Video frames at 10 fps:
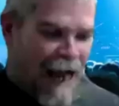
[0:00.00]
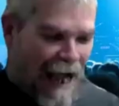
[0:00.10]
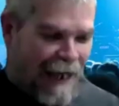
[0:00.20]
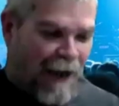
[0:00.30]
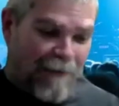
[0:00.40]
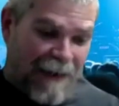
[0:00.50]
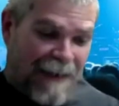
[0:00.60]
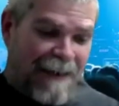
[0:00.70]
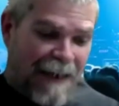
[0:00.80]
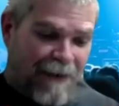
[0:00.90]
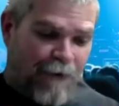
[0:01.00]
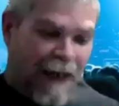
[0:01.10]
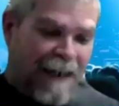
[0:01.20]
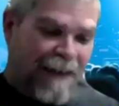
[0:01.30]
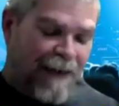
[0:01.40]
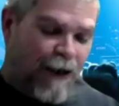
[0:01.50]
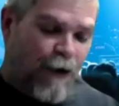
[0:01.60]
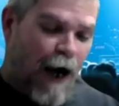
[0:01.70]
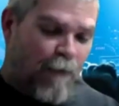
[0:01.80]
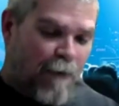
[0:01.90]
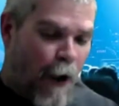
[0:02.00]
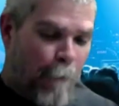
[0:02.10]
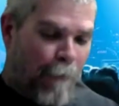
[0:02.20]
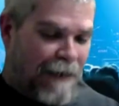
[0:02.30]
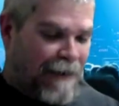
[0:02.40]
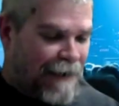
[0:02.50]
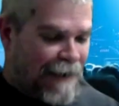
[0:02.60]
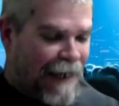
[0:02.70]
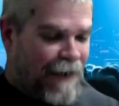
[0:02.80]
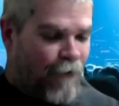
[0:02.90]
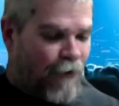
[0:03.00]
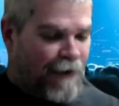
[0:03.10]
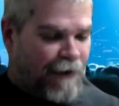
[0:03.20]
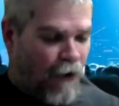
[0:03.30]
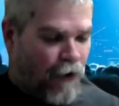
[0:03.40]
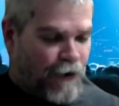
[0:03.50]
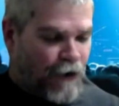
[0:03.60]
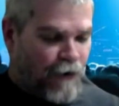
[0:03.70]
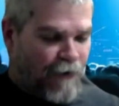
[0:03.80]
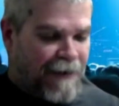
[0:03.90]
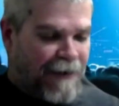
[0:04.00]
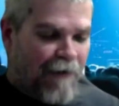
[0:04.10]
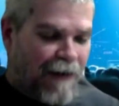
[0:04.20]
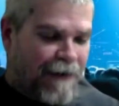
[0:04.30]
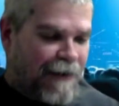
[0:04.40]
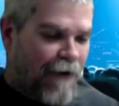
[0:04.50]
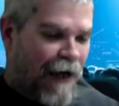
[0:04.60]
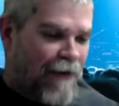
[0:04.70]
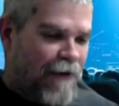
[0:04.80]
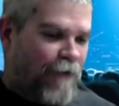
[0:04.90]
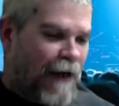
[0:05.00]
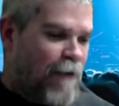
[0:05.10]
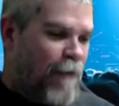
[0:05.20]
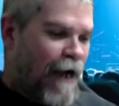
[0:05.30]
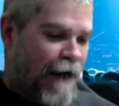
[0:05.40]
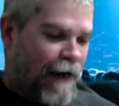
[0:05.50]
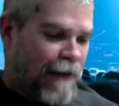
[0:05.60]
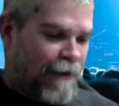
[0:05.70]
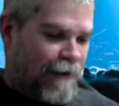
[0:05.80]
Archives are set to release a new album, No Bliss In Ignorance, on June the 7th. So how are you feeling about it?